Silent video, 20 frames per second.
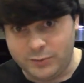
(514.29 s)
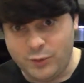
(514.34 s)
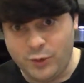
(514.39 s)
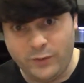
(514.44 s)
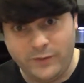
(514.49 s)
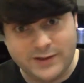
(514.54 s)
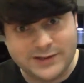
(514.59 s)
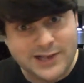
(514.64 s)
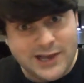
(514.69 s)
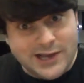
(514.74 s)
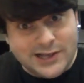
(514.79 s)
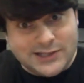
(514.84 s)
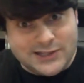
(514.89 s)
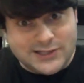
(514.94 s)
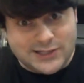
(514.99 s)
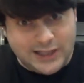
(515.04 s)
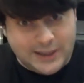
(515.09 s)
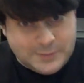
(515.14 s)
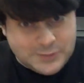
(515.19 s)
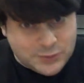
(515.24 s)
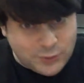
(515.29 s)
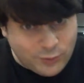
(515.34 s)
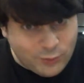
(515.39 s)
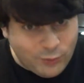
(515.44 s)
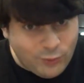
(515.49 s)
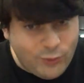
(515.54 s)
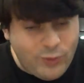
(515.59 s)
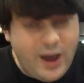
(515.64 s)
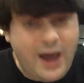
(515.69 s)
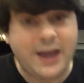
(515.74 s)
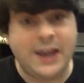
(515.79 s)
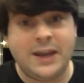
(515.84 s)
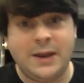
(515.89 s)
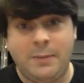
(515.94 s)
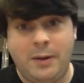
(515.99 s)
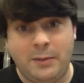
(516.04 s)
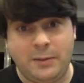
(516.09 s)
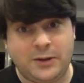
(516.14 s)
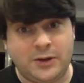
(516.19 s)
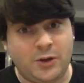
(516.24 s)
movies slipped right into
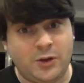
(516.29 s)
public